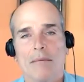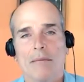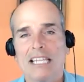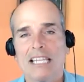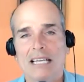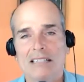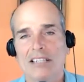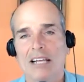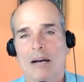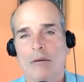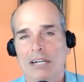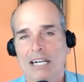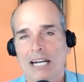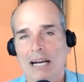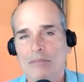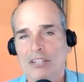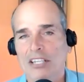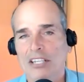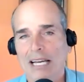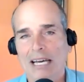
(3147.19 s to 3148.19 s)
I mean, that's not what
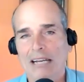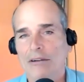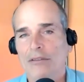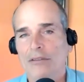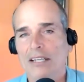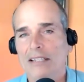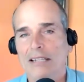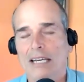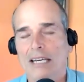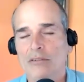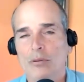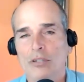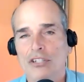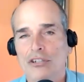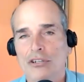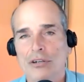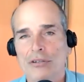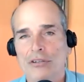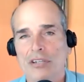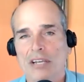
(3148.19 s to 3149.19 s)
yeah. I'm saying. I don't think that's
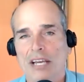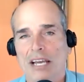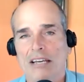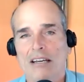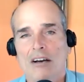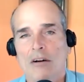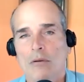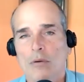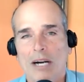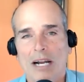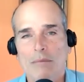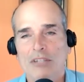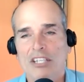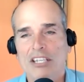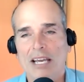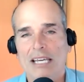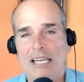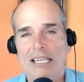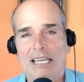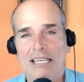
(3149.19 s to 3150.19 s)
what yeah. you're saying. What I'm
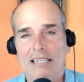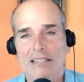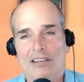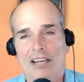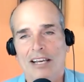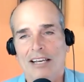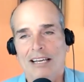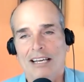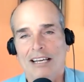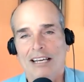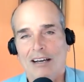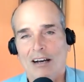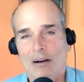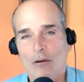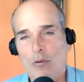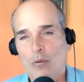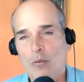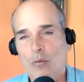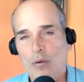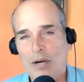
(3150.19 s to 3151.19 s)
saying no. is
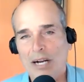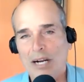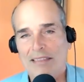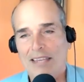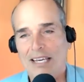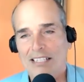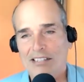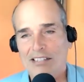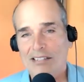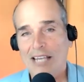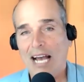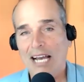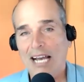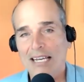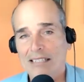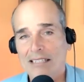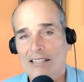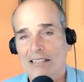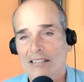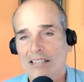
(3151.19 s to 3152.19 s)
what I think
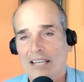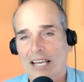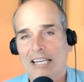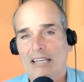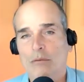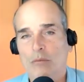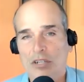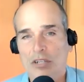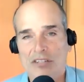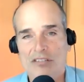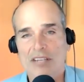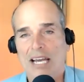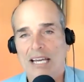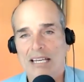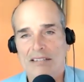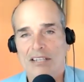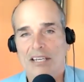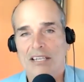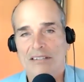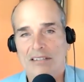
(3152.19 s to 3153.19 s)
science is saying, and where
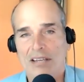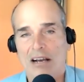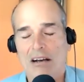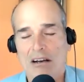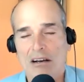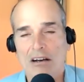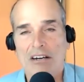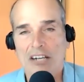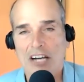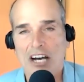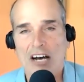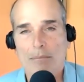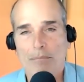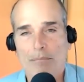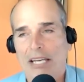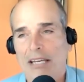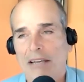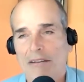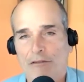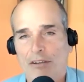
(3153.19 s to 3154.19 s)
science gets hung
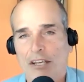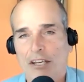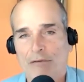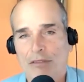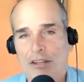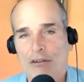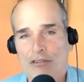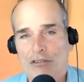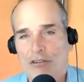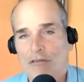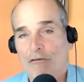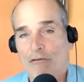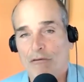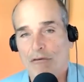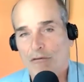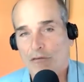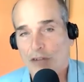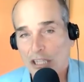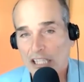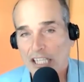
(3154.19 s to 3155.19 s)
up, if if there's a
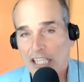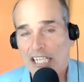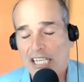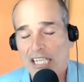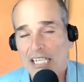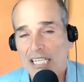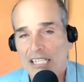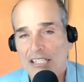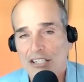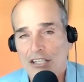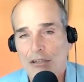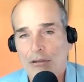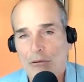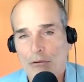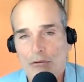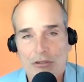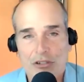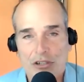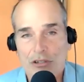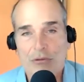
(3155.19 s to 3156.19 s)
validity
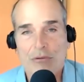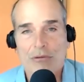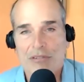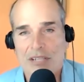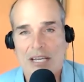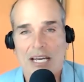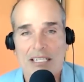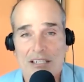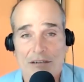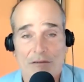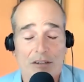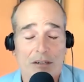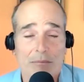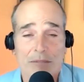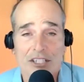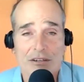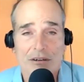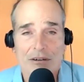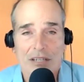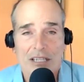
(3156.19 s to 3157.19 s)
to to scientific yes.
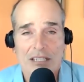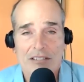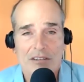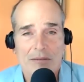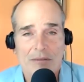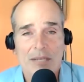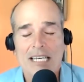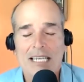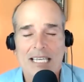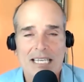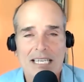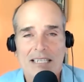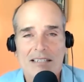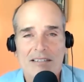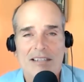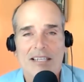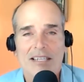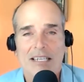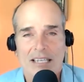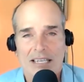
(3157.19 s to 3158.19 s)
materialism,
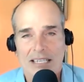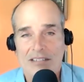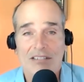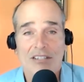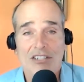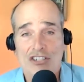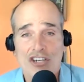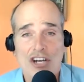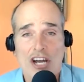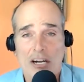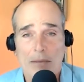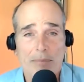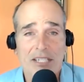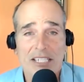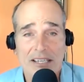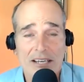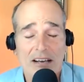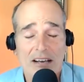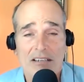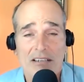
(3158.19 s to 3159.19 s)
is that yes. it's the shut up
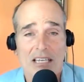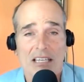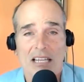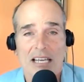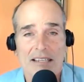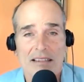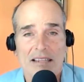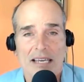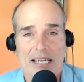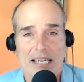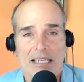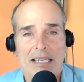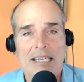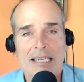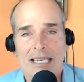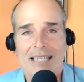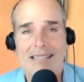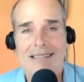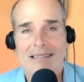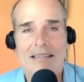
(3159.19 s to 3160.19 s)
and calculate thing.
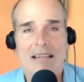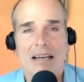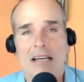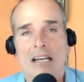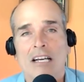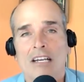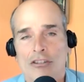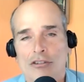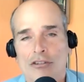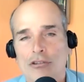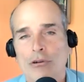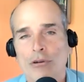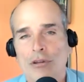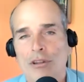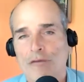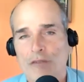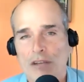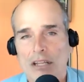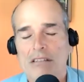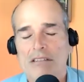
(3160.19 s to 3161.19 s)
It's the screw
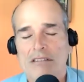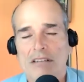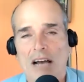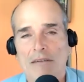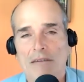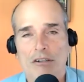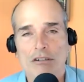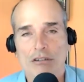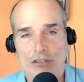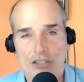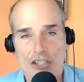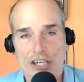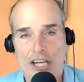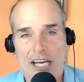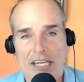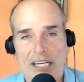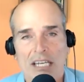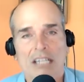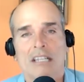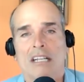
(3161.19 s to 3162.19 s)
the philosophical
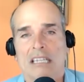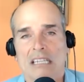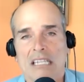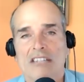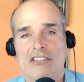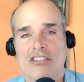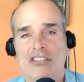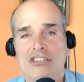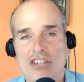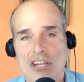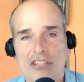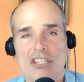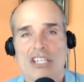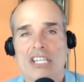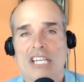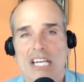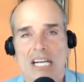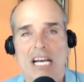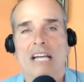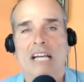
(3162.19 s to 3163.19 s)
shit. Let's yes. just
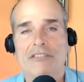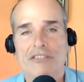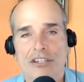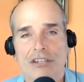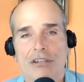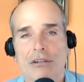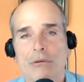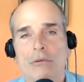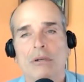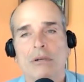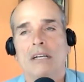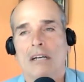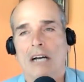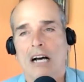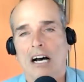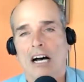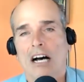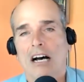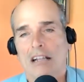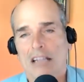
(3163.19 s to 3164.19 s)
get on to
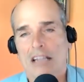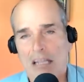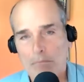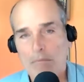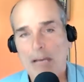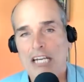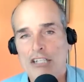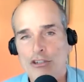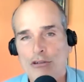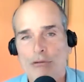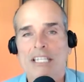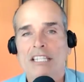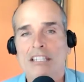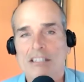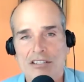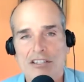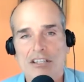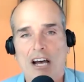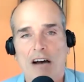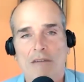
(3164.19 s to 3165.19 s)
uh, measuring
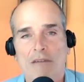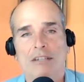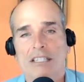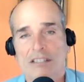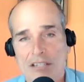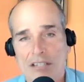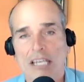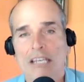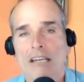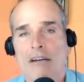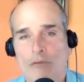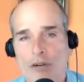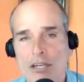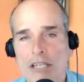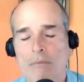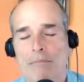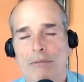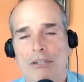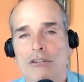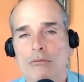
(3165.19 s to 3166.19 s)
the stuff and seeing if we
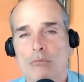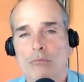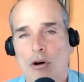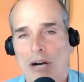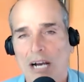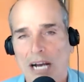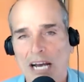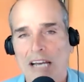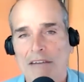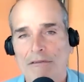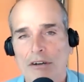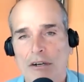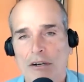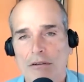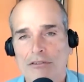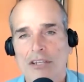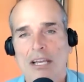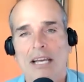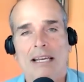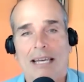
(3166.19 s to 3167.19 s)
can build more
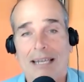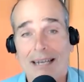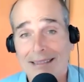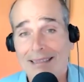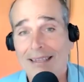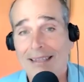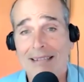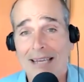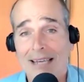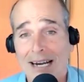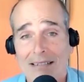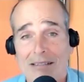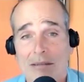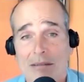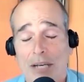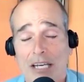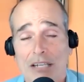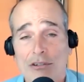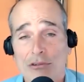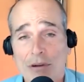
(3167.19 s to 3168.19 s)
iPhones. And I think that has
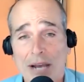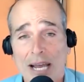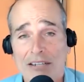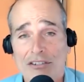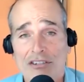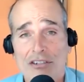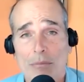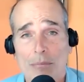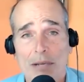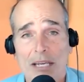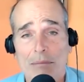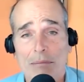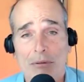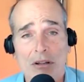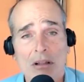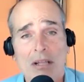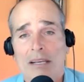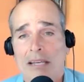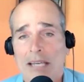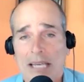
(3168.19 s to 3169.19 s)
a big attraction to
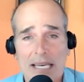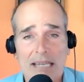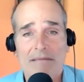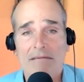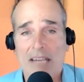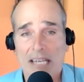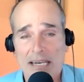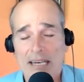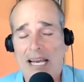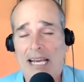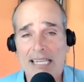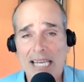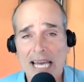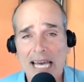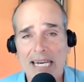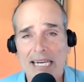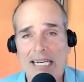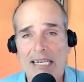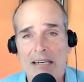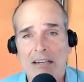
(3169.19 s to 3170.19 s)
people, and and I
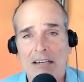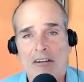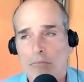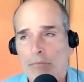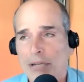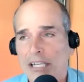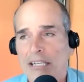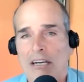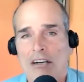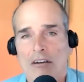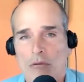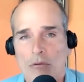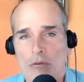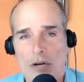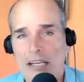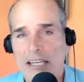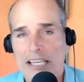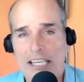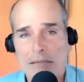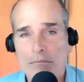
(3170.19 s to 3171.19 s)
get it. But
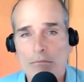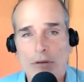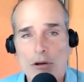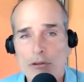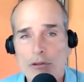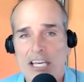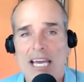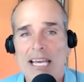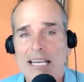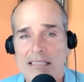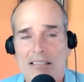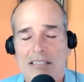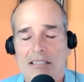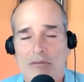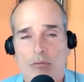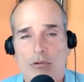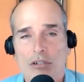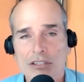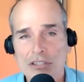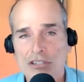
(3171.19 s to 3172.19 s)
in both
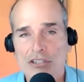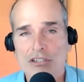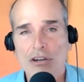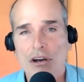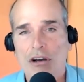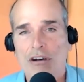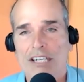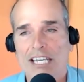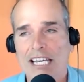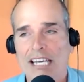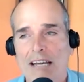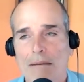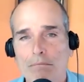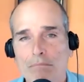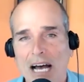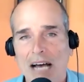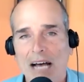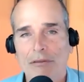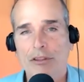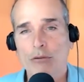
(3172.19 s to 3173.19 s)
cases, we're just talking
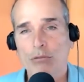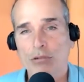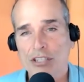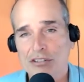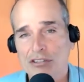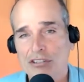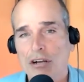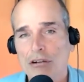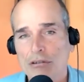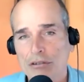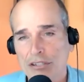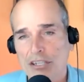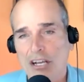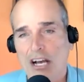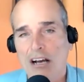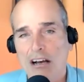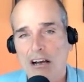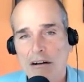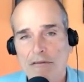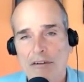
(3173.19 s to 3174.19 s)
about the results
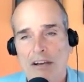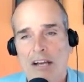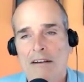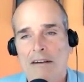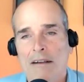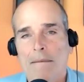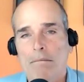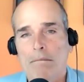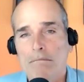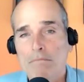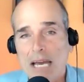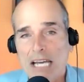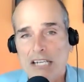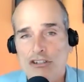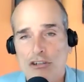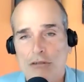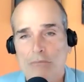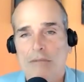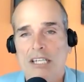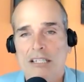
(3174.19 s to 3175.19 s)
of
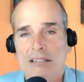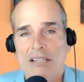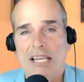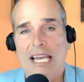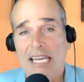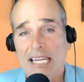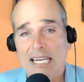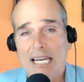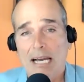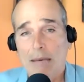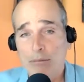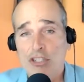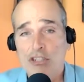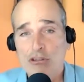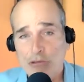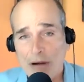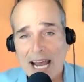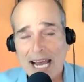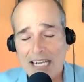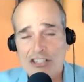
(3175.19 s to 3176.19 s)
measurements and
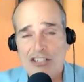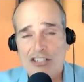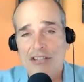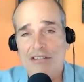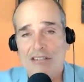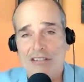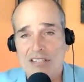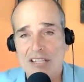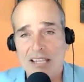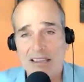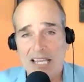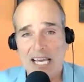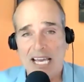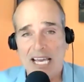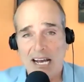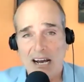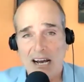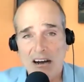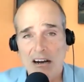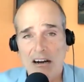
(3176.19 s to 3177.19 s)
abstractions that
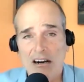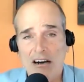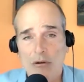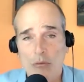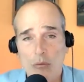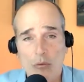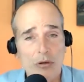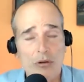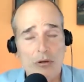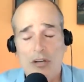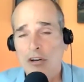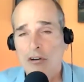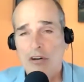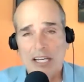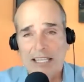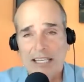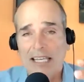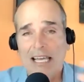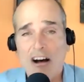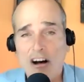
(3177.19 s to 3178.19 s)
they are. We're,
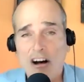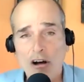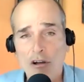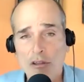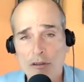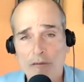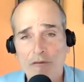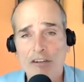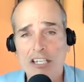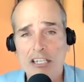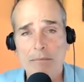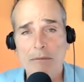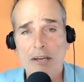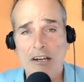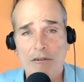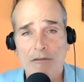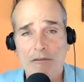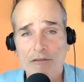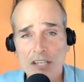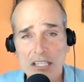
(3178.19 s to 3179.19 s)
all the
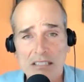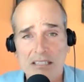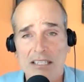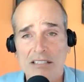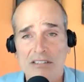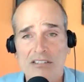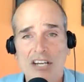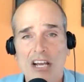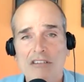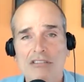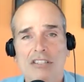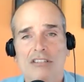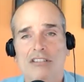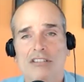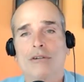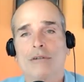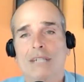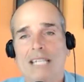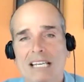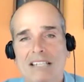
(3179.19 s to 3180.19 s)
fundamental physics tells us
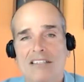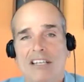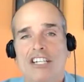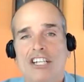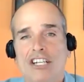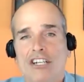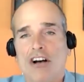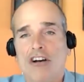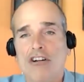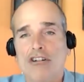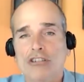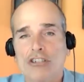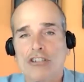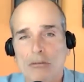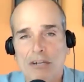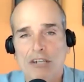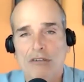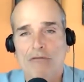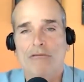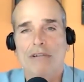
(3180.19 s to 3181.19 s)
there isn't an
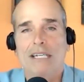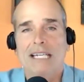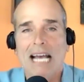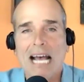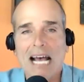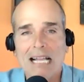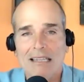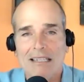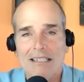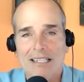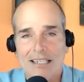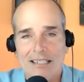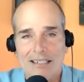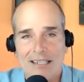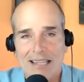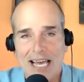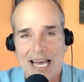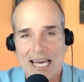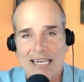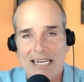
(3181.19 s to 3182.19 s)
ultimate reality
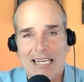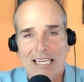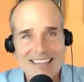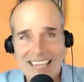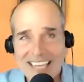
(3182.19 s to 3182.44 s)
to that.